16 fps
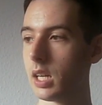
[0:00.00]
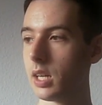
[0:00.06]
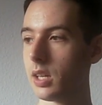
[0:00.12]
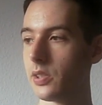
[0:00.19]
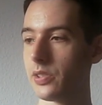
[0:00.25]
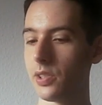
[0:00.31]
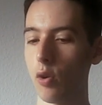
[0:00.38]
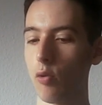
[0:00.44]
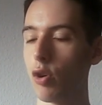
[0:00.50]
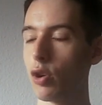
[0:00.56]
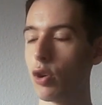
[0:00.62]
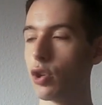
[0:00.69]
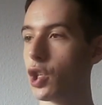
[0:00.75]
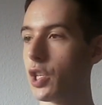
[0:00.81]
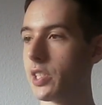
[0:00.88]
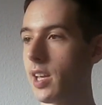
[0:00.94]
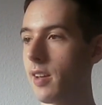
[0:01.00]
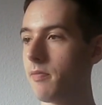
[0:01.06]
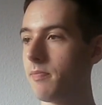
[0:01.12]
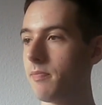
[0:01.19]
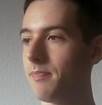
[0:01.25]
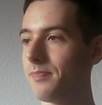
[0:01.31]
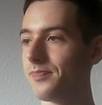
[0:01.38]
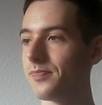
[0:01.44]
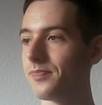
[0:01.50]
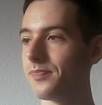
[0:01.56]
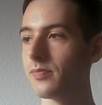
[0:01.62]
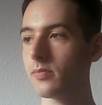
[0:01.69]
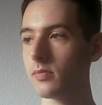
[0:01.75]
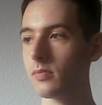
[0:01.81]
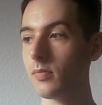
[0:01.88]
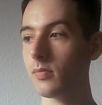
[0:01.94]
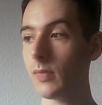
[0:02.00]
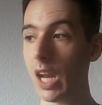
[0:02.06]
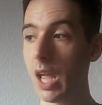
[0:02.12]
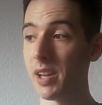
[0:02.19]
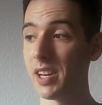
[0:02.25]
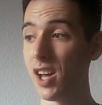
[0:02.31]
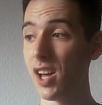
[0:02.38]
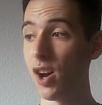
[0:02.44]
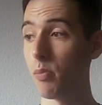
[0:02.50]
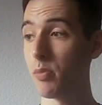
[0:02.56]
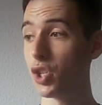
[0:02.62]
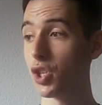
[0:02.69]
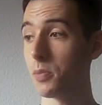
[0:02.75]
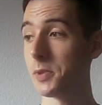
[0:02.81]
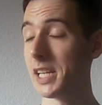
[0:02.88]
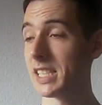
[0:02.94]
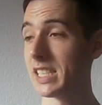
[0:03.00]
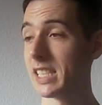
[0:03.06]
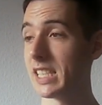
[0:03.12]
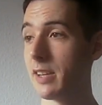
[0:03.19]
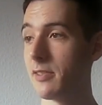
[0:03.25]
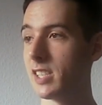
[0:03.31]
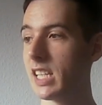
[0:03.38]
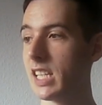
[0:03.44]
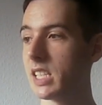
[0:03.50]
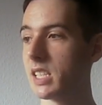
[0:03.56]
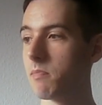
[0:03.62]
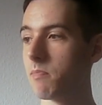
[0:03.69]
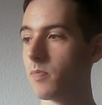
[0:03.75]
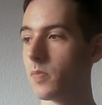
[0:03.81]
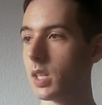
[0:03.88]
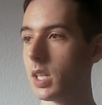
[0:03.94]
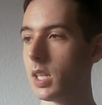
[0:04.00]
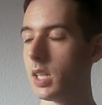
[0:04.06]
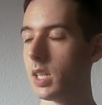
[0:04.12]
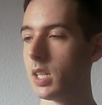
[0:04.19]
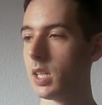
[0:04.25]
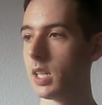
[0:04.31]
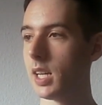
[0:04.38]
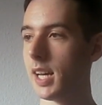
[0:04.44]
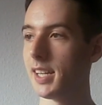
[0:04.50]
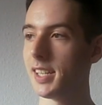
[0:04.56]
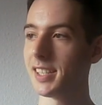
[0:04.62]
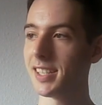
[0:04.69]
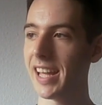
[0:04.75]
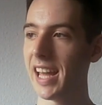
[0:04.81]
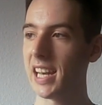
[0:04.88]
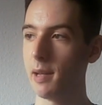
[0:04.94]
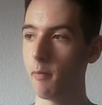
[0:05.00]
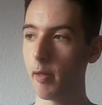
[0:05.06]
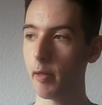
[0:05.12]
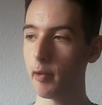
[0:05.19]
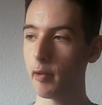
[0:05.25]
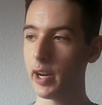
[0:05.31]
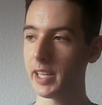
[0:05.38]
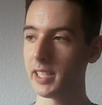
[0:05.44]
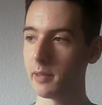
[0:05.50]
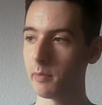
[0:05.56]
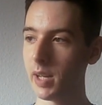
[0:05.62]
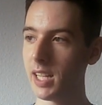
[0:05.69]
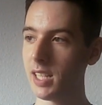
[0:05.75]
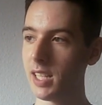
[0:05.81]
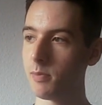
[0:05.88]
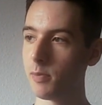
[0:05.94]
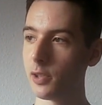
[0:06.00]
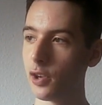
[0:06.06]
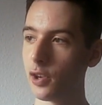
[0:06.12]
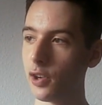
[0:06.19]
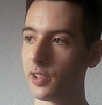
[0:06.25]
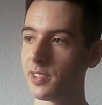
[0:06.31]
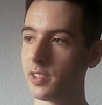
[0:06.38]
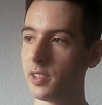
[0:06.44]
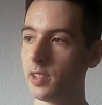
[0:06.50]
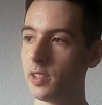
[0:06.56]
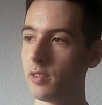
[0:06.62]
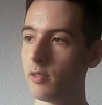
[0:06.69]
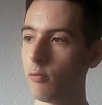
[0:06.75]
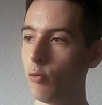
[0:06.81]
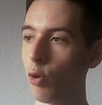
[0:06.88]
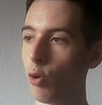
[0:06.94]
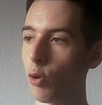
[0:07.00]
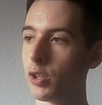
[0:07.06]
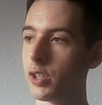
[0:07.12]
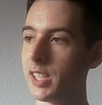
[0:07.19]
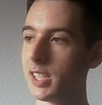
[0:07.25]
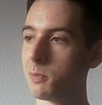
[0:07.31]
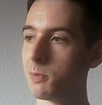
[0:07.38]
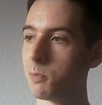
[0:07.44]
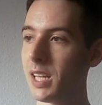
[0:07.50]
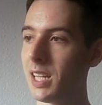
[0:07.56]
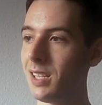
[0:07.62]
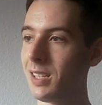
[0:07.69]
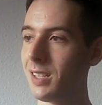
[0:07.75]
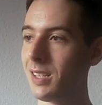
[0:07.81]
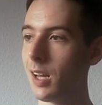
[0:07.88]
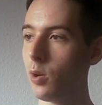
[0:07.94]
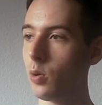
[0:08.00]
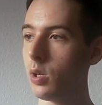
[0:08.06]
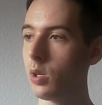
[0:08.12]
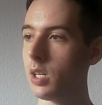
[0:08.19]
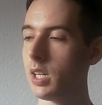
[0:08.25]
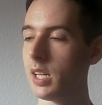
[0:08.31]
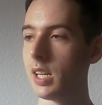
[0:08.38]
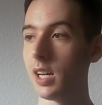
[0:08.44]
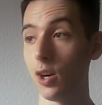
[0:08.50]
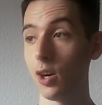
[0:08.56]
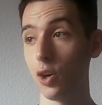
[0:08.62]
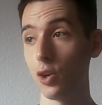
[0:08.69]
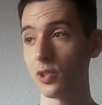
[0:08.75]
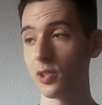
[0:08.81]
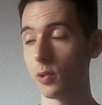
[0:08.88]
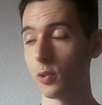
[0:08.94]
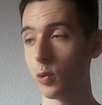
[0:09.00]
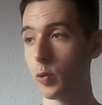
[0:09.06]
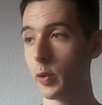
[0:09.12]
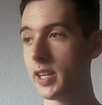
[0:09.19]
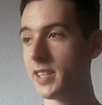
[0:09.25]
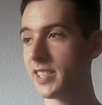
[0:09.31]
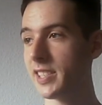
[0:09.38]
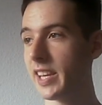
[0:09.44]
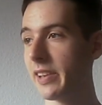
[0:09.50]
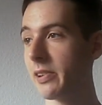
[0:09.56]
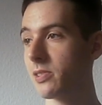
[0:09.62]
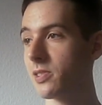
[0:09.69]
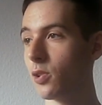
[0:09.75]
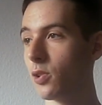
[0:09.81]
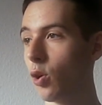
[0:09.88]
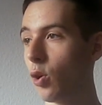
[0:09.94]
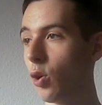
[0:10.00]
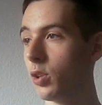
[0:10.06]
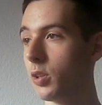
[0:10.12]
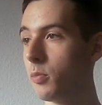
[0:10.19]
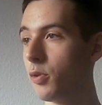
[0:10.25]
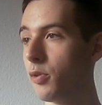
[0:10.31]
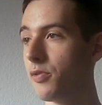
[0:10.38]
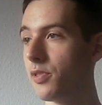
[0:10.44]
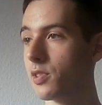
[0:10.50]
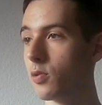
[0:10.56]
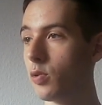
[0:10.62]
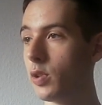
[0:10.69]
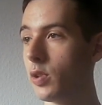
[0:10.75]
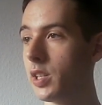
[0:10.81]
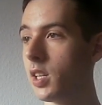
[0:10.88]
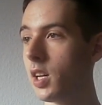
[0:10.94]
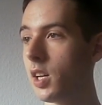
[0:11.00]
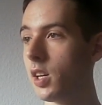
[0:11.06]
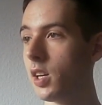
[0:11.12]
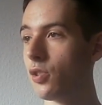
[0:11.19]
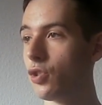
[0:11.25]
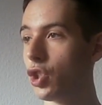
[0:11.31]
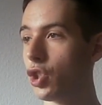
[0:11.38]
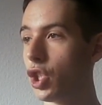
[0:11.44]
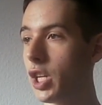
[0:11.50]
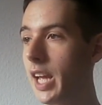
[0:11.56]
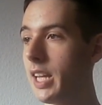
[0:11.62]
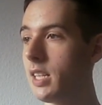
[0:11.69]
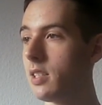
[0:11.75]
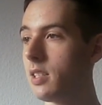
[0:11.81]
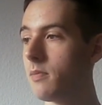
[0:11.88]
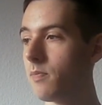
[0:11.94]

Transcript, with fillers: So rook g seven, but now bishop takes f six. And again, I'm threatening mate because the rook is pinned now. Also, queen is hanging, so only move is queen g eight.